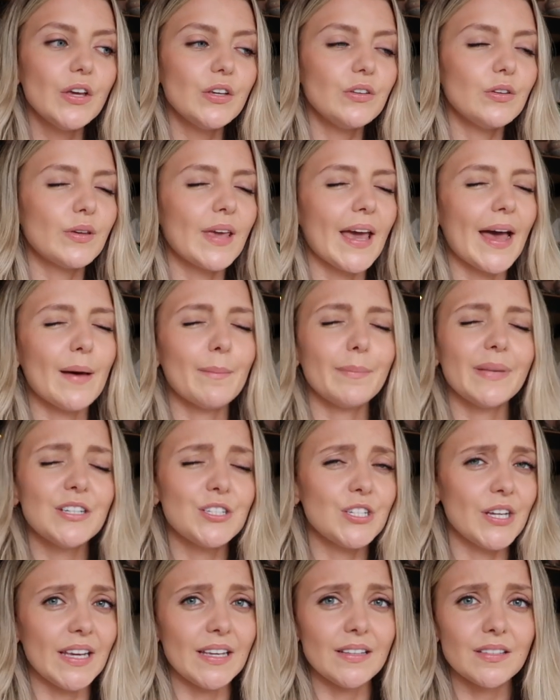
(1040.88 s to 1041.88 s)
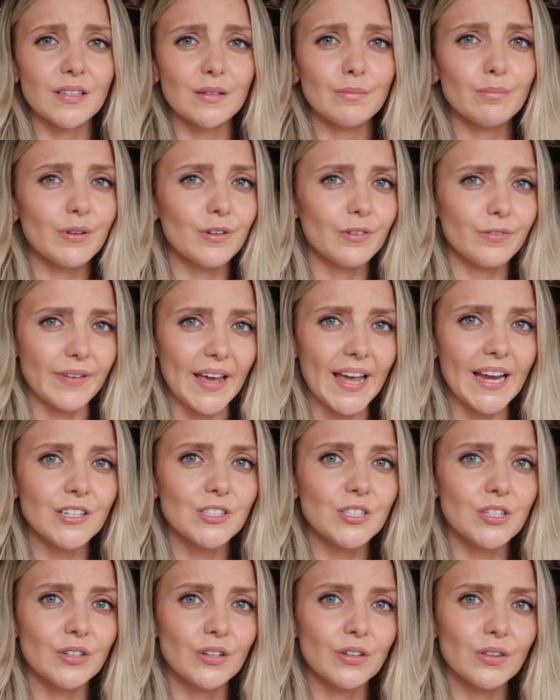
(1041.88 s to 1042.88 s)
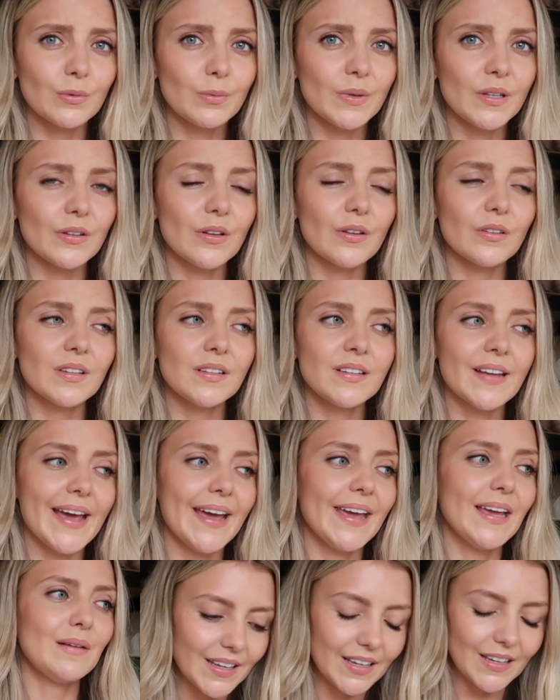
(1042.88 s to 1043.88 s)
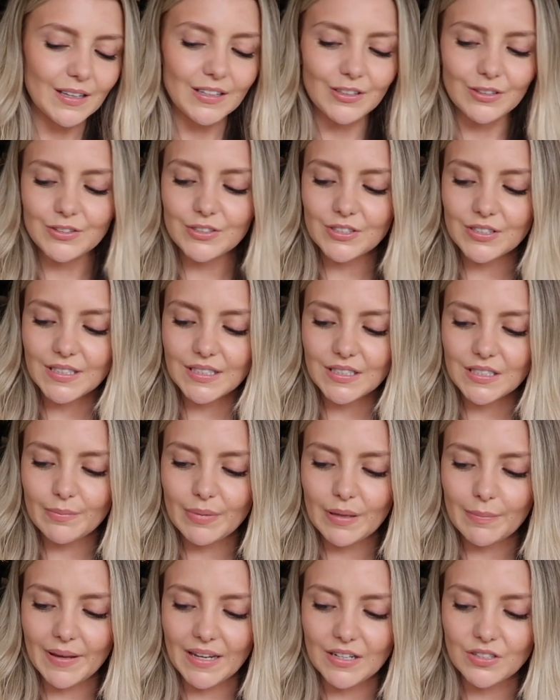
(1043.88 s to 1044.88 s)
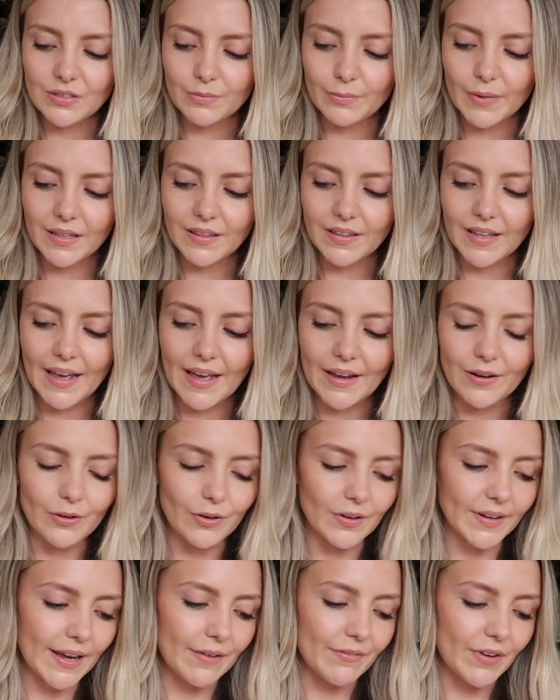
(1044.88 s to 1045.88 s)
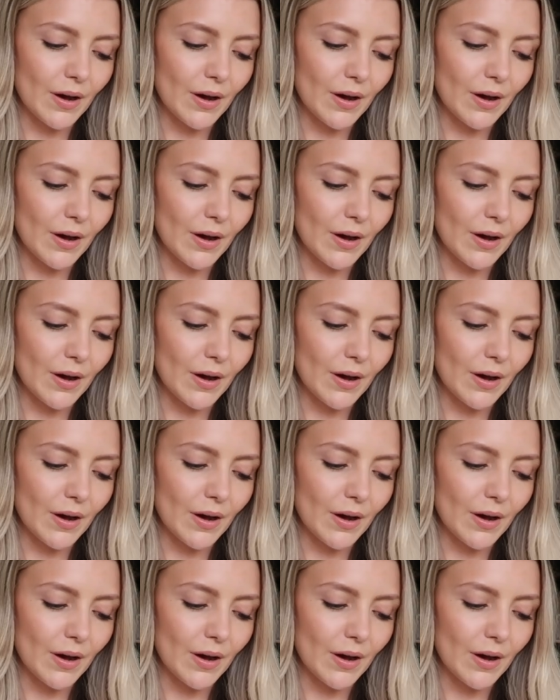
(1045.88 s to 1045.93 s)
You can't be chasing perfection on the wheel all the time. You just need to be patient with it and not give